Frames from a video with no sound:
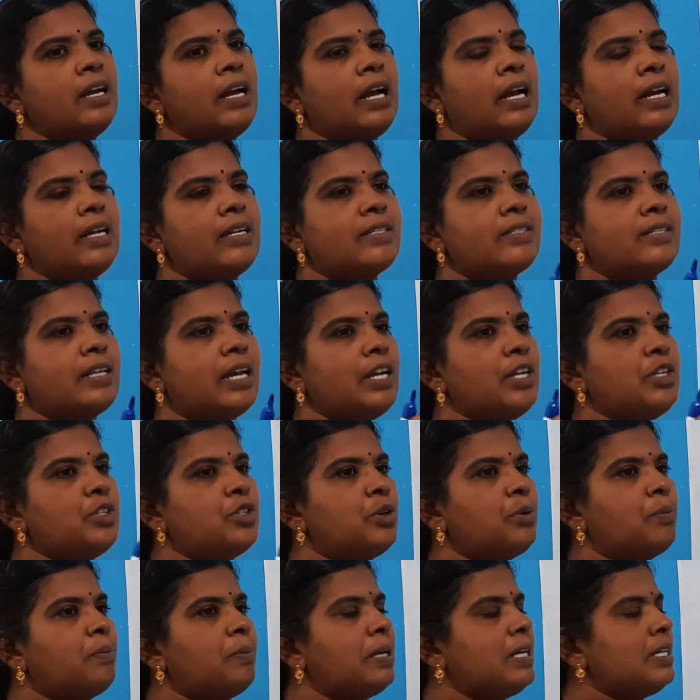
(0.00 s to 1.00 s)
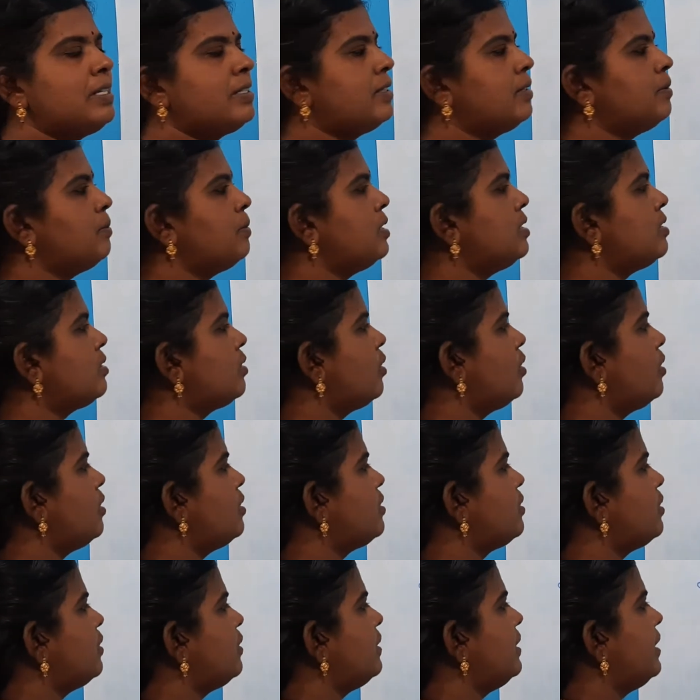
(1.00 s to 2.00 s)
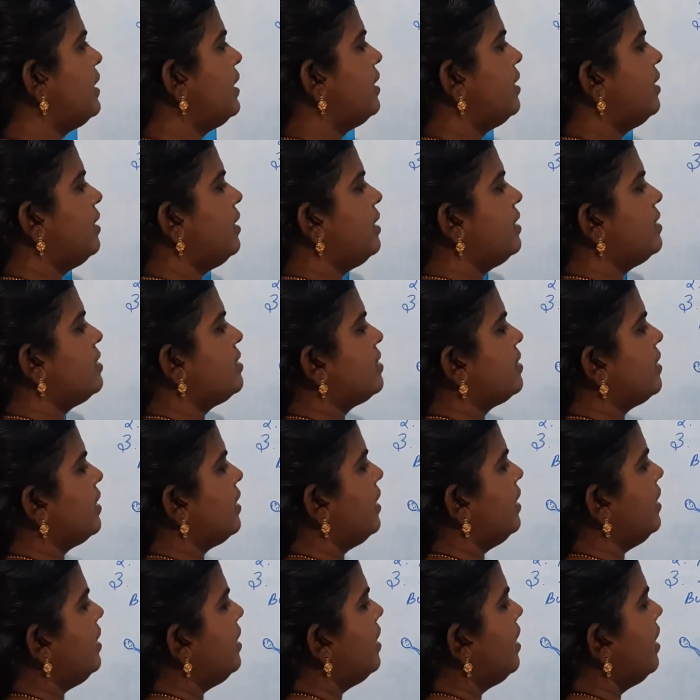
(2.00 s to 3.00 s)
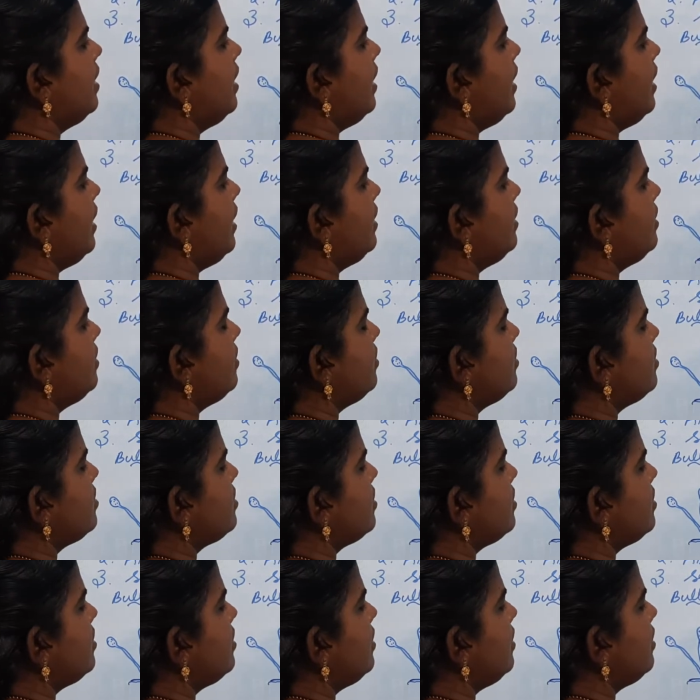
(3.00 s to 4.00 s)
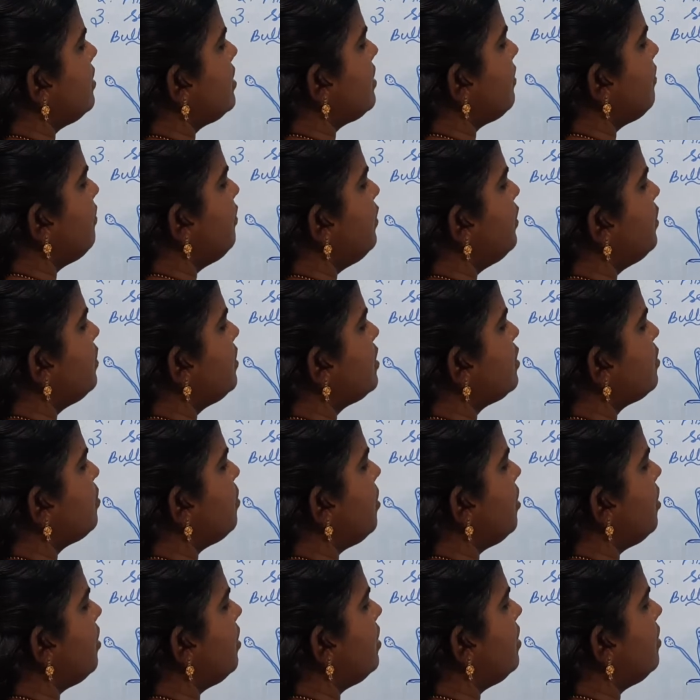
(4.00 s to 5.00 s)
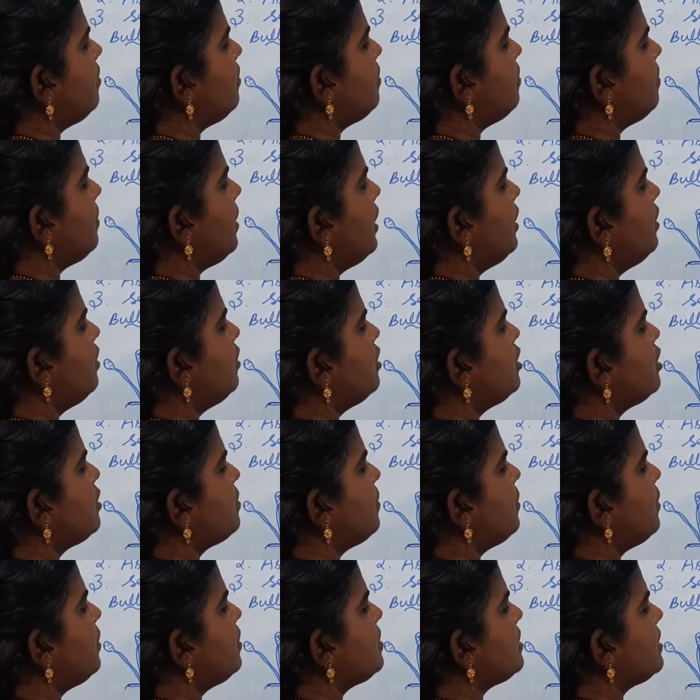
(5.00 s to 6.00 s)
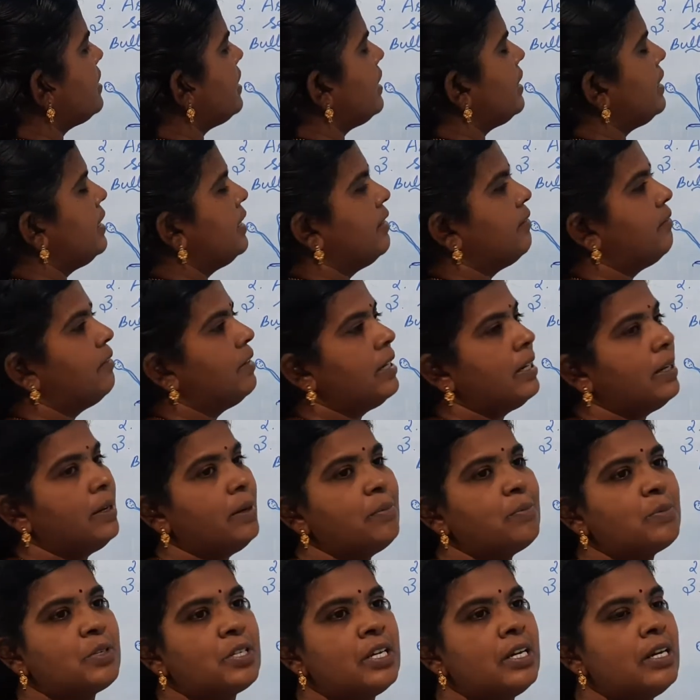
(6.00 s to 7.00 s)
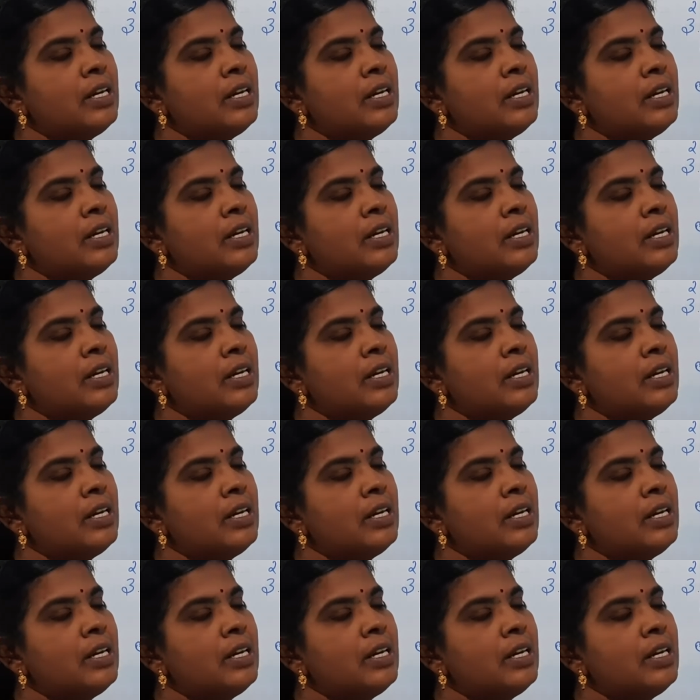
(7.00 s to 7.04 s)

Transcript: and cytoplasm is also there inside, and a few small minute spores are developed.